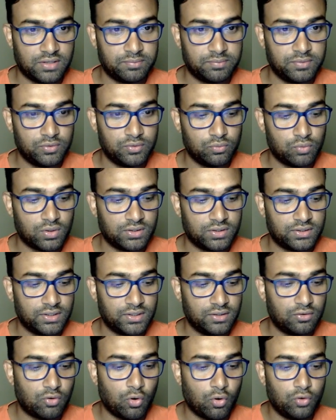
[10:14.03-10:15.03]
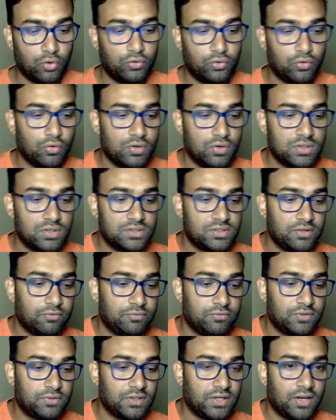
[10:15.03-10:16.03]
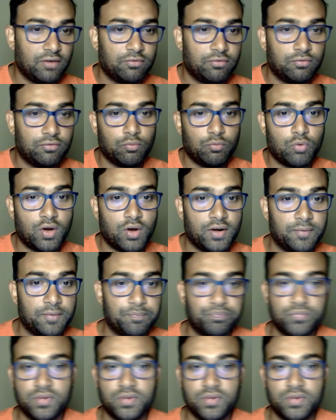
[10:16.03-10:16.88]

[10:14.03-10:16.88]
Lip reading: do one thing. Control Shift F1.